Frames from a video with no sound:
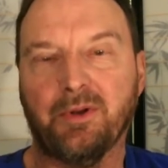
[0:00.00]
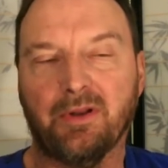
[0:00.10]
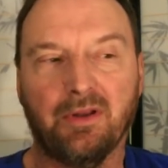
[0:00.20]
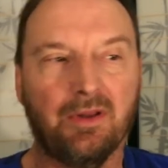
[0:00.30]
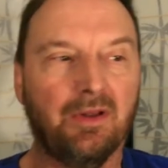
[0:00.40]
But
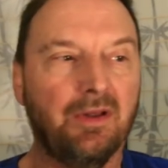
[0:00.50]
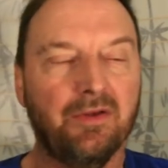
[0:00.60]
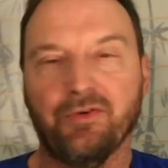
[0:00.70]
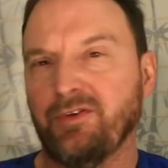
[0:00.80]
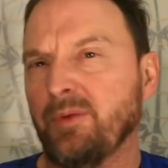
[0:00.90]

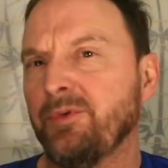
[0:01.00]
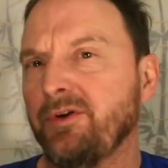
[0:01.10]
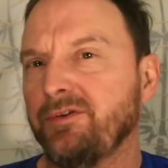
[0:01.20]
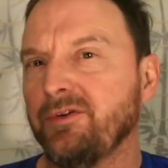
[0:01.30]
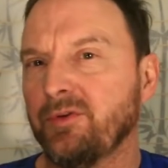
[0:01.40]
for some
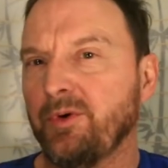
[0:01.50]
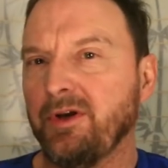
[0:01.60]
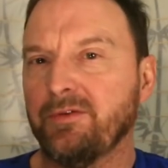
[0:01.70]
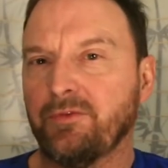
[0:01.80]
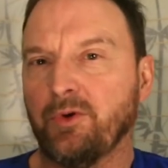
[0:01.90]
reason,
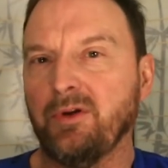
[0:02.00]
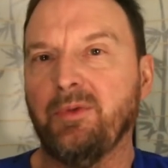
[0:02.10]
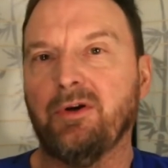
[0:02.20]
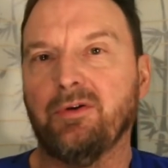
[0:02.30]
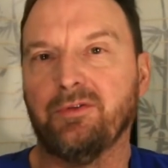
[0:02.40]
20 and 40
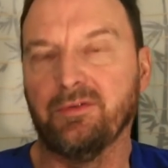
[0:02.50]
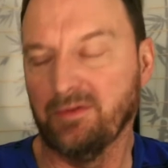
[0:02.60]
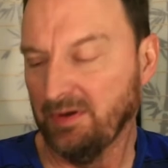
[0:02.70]
meters